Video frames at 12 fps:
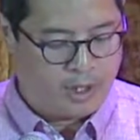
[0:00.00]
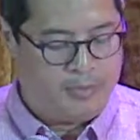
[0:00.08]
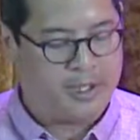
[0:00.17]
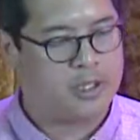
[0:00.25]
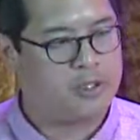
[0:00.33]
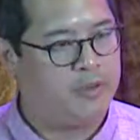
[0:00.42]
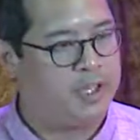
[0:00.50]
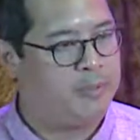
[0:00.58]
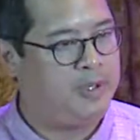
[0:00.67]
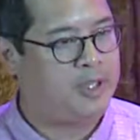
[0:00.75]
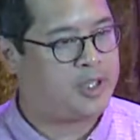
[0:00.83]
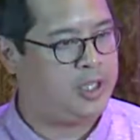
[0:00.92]
Because if we can
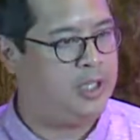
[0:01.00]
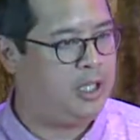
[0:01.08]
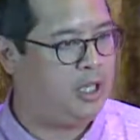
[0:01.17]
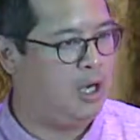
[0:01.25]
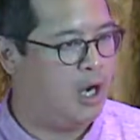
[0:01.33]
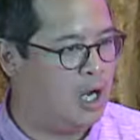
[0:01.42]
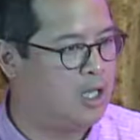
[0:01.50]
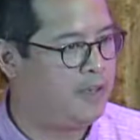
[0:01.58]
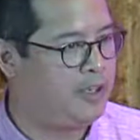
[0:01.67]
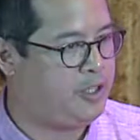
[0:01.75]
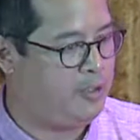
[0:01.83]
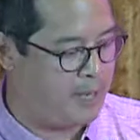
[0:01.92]
be seen in all of
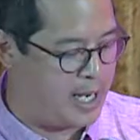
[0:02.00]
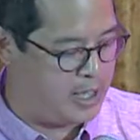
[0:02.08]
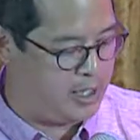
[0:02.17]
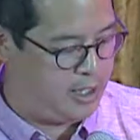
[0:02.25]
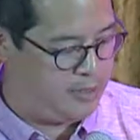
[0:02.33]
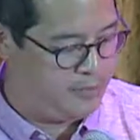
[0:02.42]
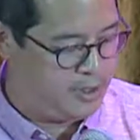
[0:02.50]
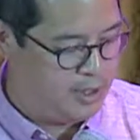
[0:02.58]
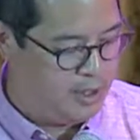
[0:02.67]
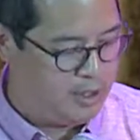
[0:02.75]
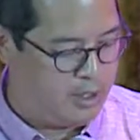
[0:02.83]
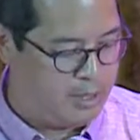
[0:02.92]
our humanity,
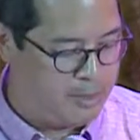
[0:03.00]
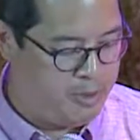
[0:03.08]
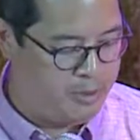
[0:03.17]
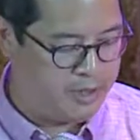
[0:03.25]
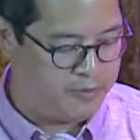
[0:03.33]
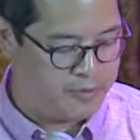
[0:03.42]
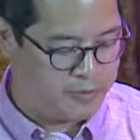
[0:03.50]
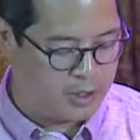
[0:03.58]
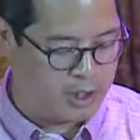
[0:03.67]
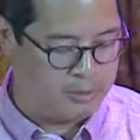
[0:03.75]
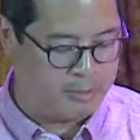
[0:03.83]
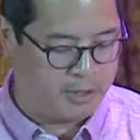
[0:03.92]
then maybe we can
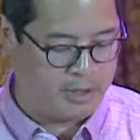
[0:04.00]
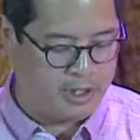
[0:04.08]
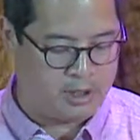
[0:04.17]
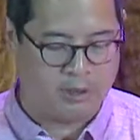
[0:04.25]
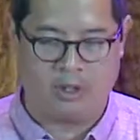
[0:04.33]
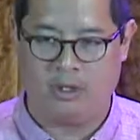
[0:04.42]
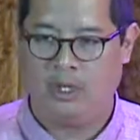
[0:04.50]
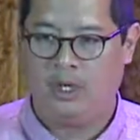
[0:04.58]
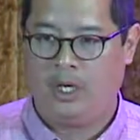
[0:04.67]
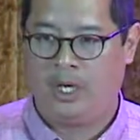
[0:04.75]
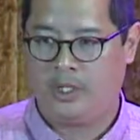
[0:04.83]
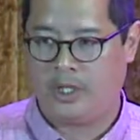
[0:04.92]
form a more equal
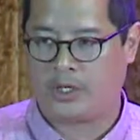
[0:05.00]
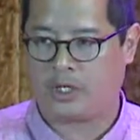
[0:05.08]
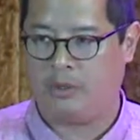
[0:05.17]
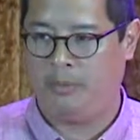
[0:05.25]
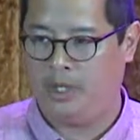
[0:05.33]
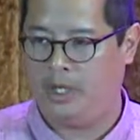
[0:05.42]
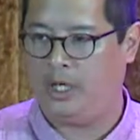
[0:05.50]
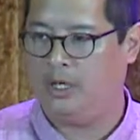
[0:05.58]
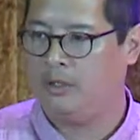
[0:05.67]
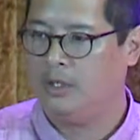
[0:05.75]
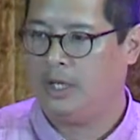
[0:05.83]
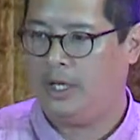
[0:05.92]
and just community.
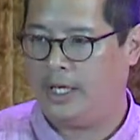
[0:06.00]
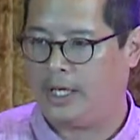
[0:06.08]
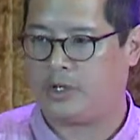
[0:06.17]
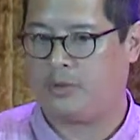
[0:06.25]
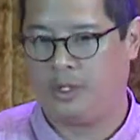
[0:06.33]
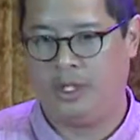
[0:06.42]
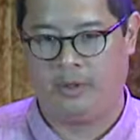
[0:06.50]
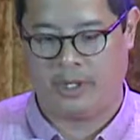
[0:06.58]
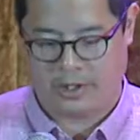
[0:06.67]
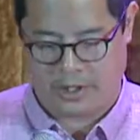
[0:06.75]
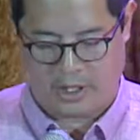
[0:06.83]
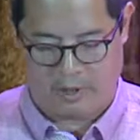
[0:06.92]
And that's really what
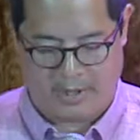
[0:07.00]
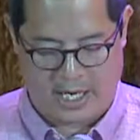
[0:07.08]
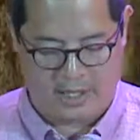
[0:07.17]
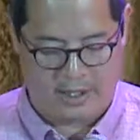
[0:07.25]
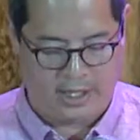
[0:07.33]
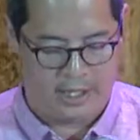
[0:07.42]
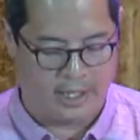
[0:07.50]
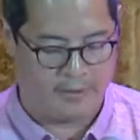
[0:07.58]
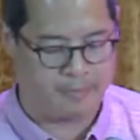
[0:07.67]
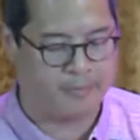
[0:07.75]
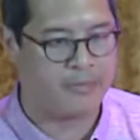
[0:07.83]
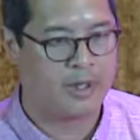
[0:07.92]
it's all about in the
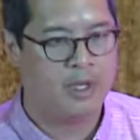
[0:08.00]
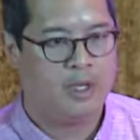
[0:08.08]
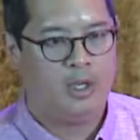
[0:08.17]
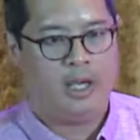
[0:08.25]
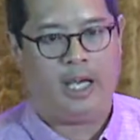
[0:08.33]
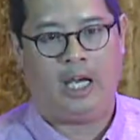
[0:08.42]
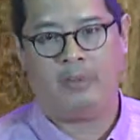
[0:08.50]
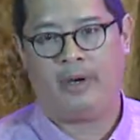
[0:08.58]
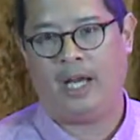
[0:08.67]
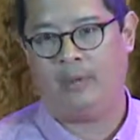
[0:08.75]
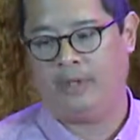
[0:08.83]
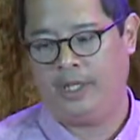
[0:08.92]
end.
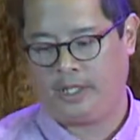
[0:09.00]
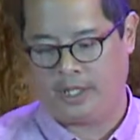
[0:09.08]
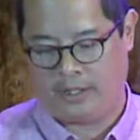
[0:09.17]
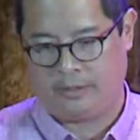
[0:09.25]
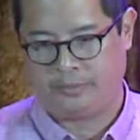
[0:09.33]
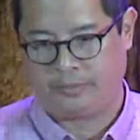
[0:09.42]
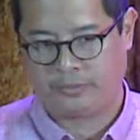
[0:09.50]
Abraham Lincoln